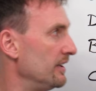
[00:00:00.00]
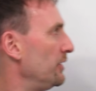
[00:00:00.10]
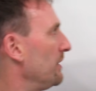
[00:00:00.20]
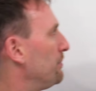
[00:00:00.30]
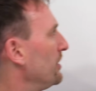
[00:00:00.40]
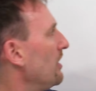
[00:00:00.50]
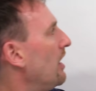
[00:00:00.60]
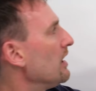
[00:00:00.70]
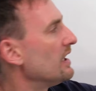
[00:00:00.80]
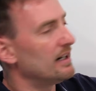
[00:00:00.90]
And you can put
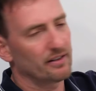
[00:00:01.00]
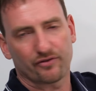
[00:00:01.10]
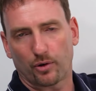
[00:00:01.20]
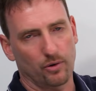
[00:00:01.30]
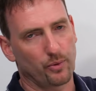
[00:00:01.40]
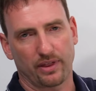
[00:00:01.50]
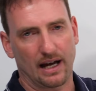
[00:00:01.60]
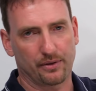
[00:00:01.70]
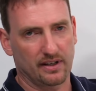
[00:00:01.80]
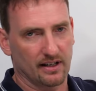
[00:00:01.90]
all of or
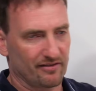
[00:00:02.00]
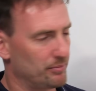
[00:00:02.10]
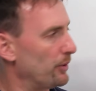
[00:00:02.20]
without the of,